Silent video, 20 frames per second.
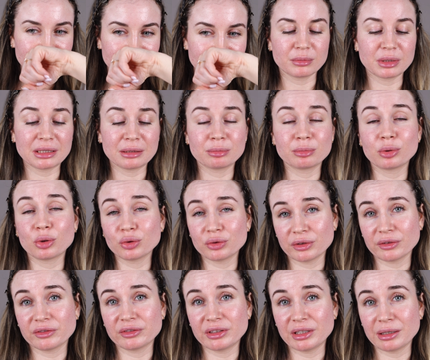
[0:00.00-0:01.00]
But
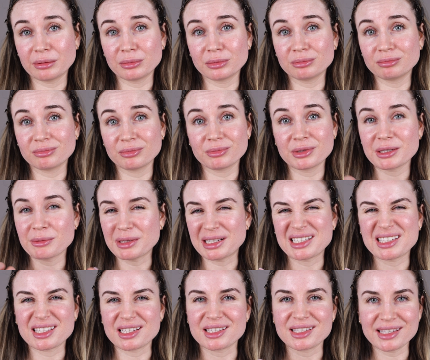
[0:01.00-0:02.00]
both of them
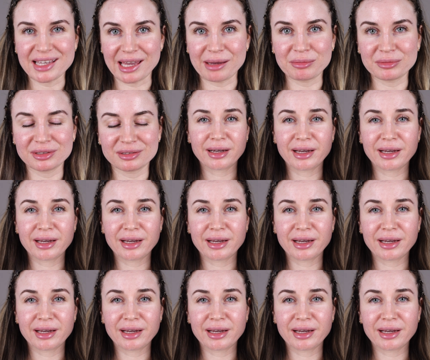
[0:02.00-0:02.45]
smells the same.